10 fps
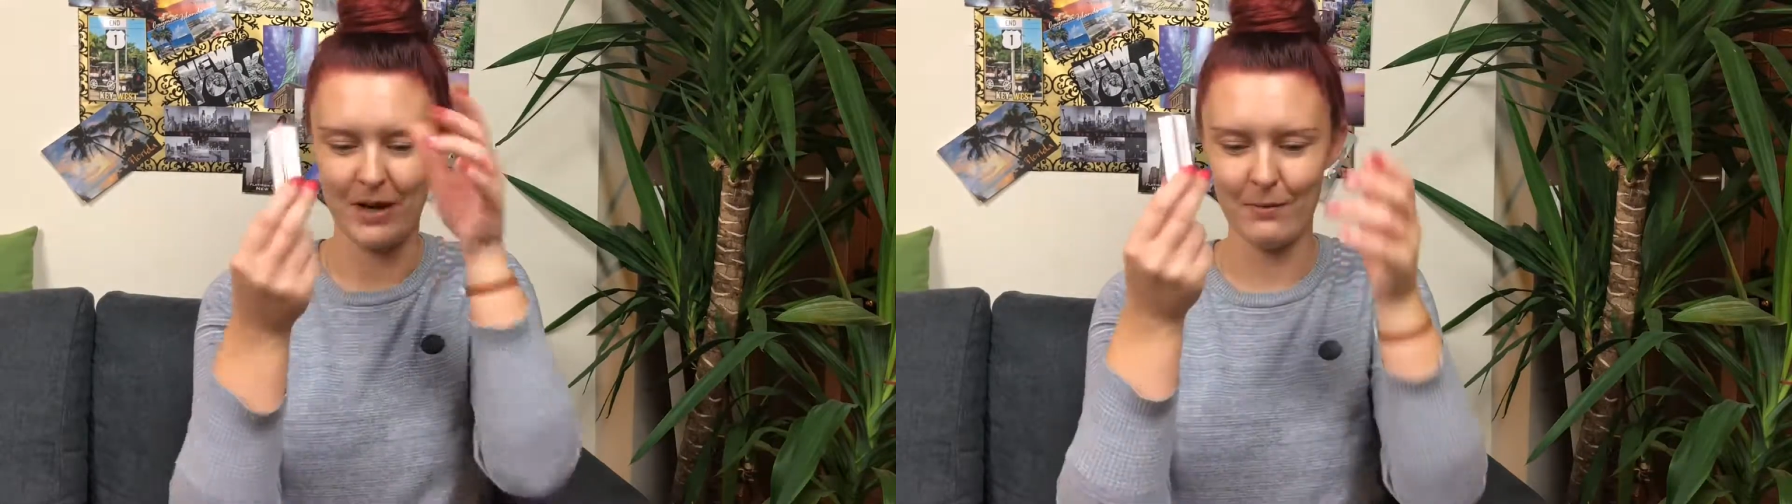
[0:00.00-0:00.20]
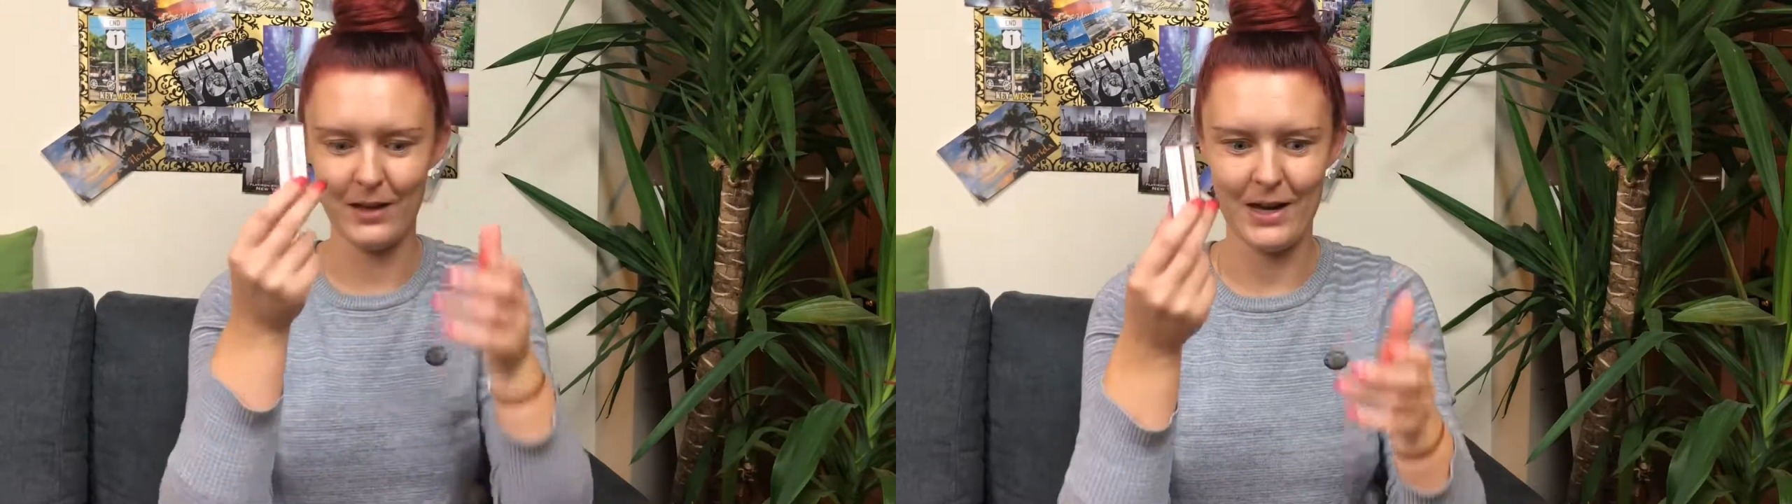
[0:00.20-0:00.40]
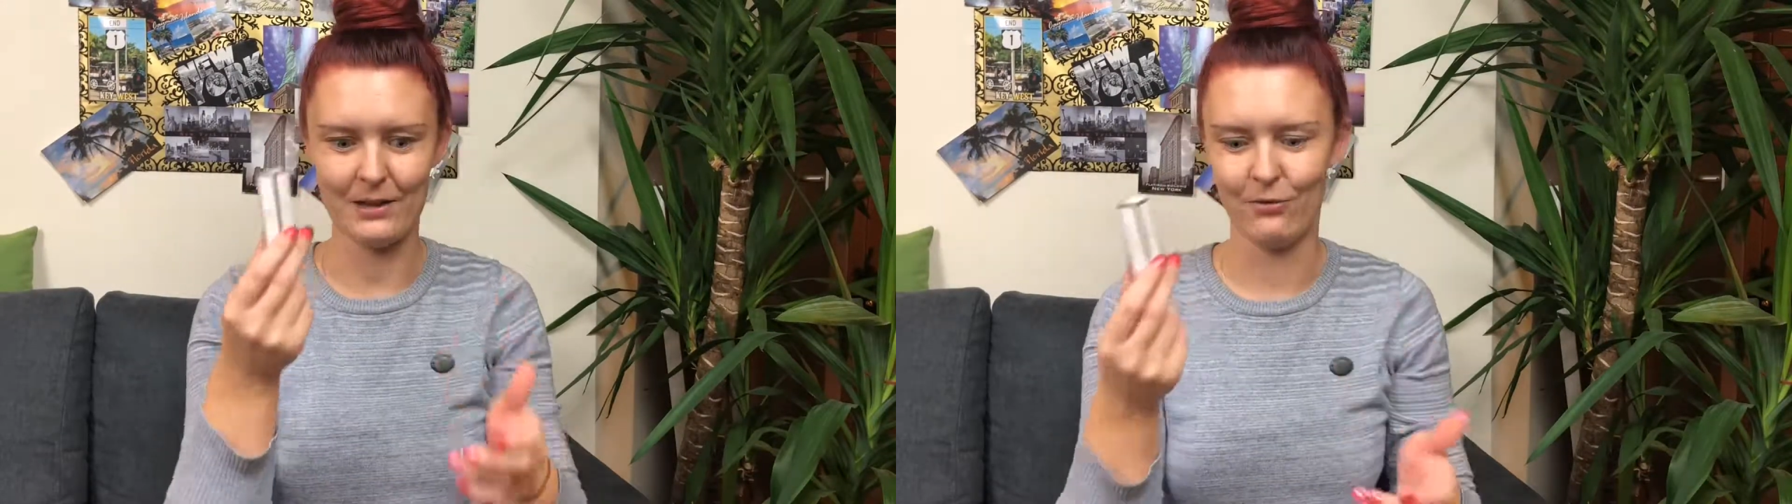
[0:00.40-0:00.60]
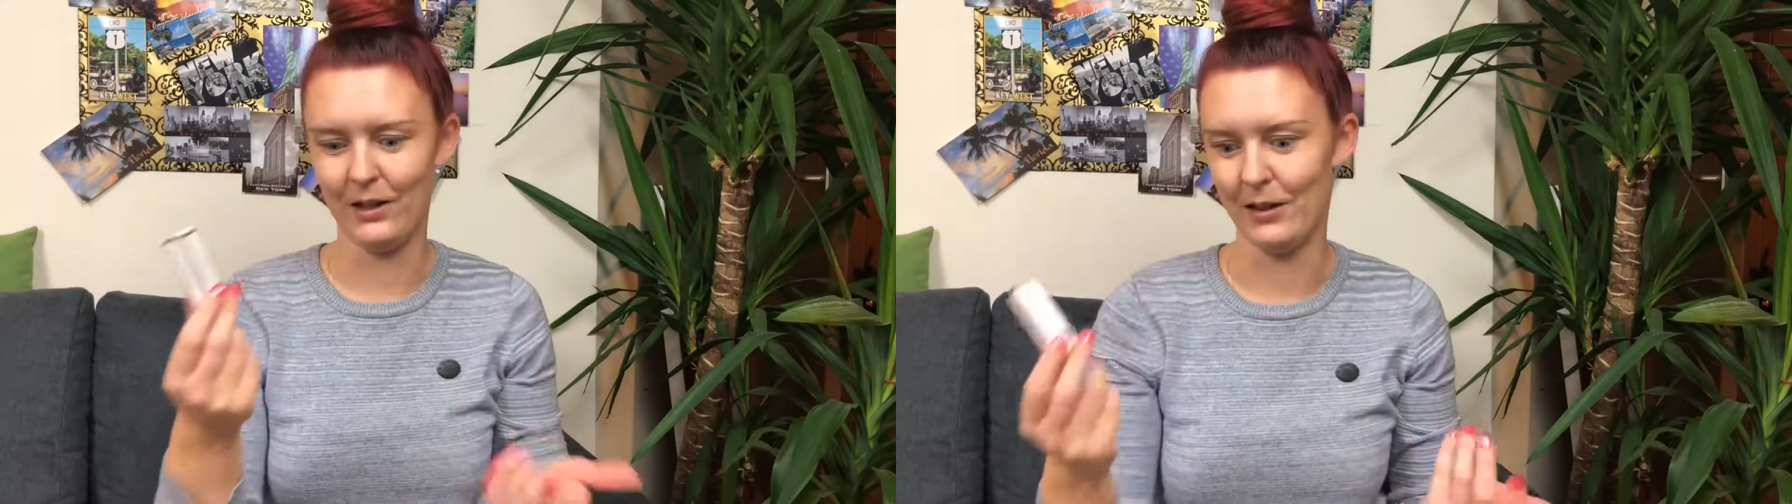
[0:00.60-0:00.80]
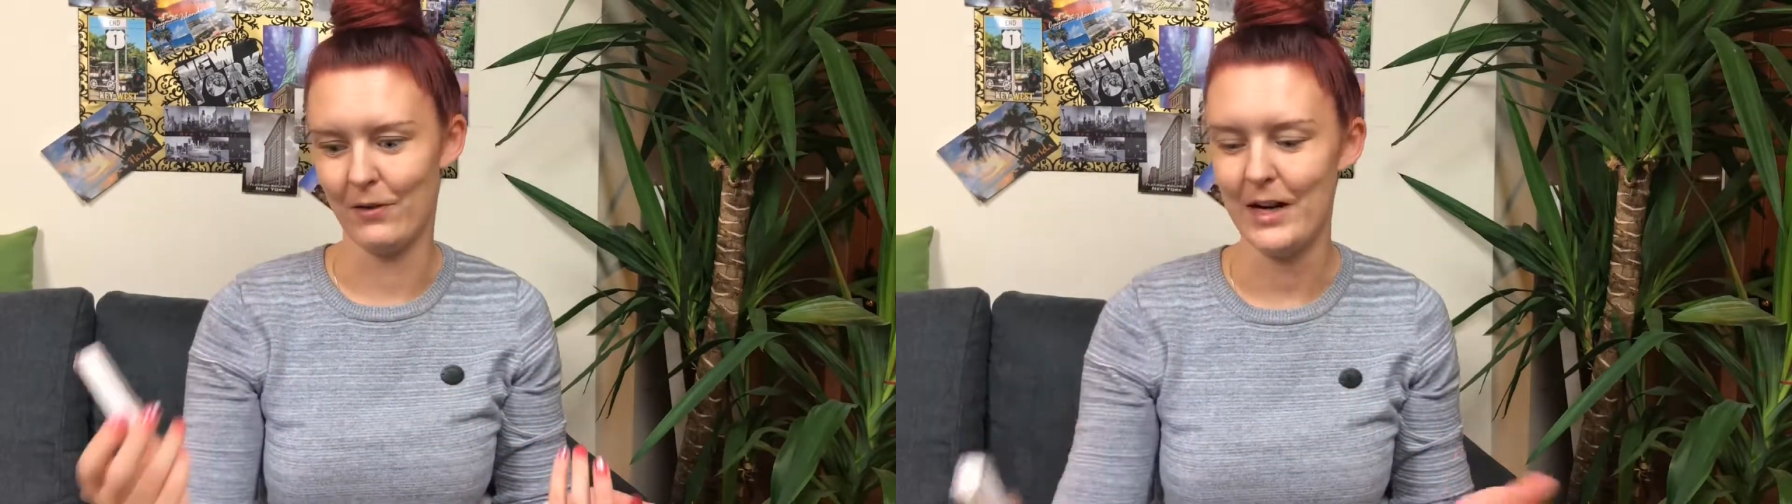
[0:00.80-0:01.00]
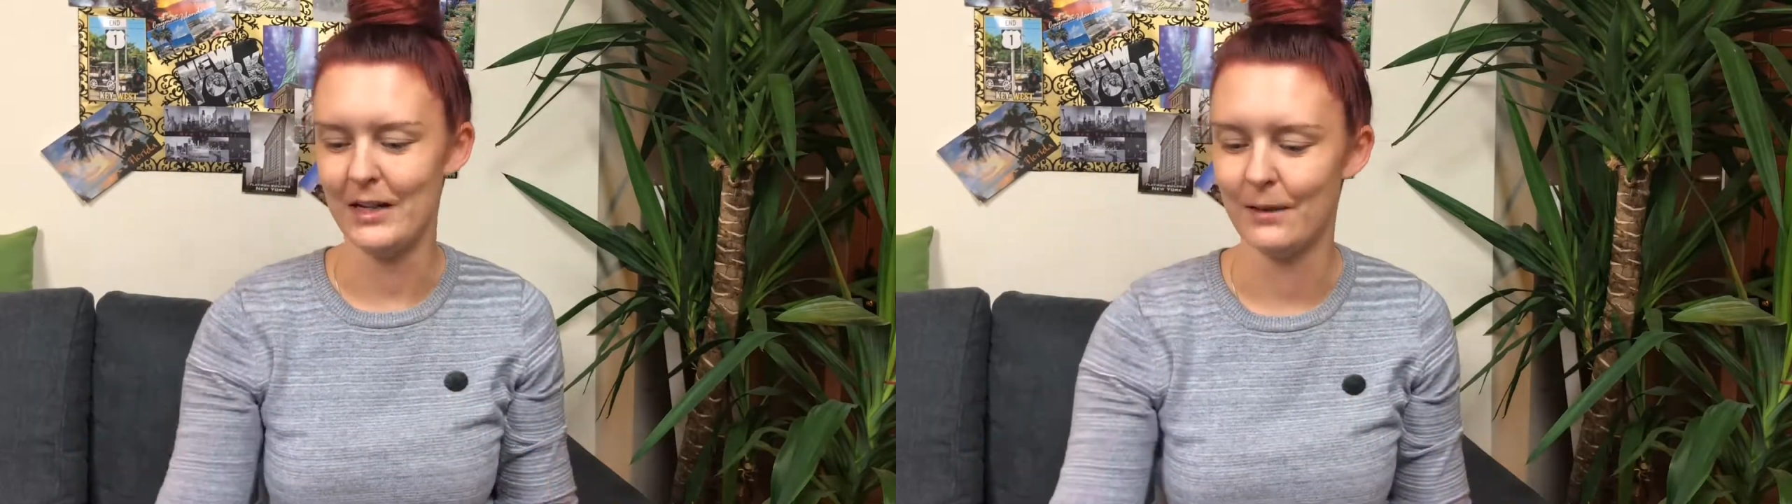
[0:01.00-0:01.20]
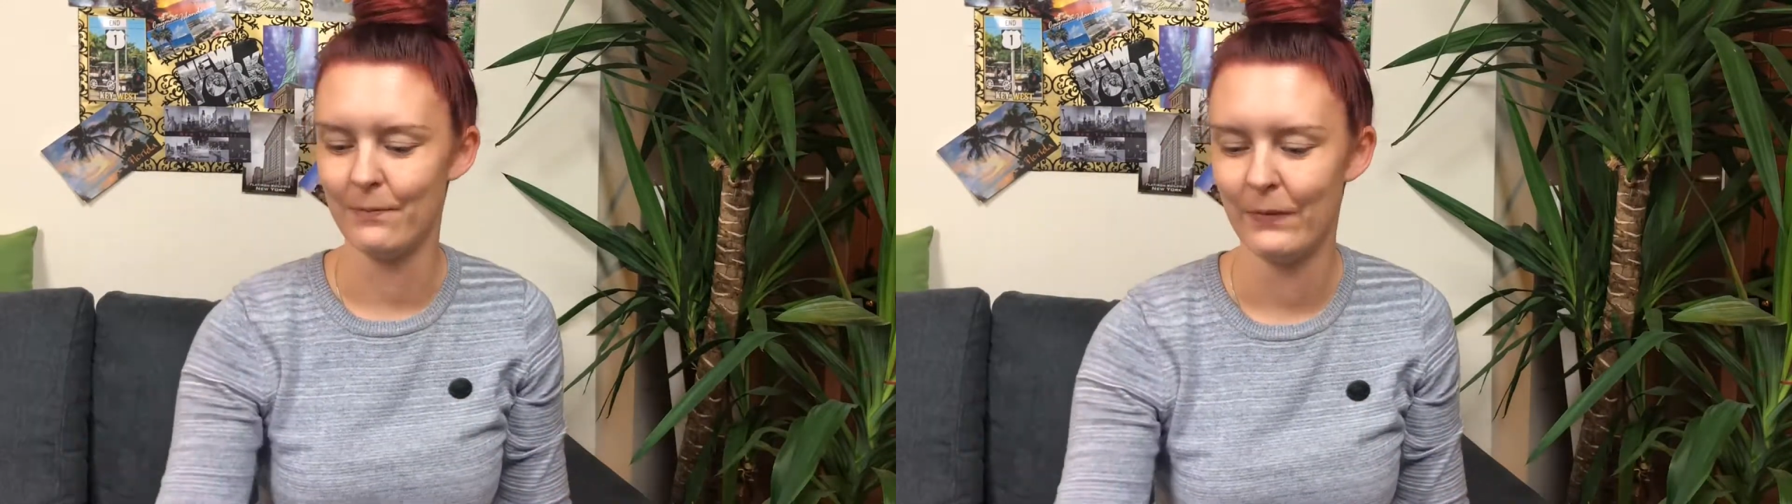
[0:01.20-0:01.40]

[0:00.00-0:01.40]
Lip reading: Maybe that's really great.